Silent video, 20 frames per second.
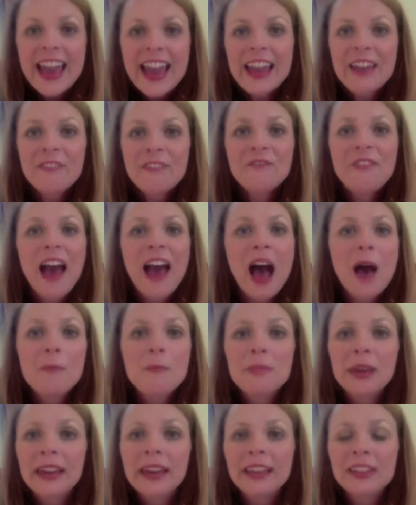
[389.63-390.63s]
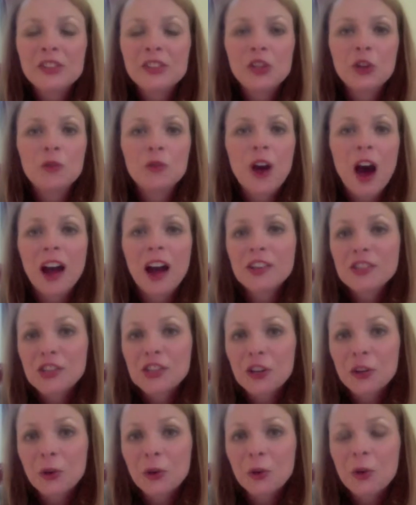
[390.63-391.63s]
If that means you've got
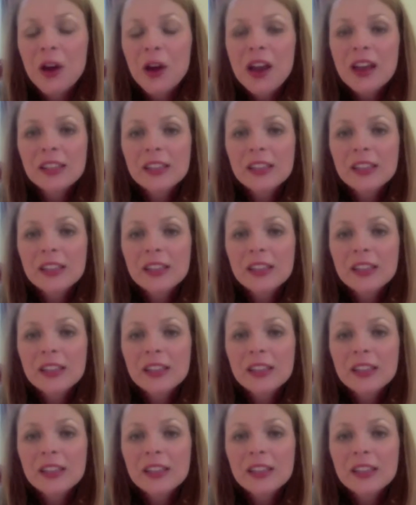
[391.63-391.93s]
to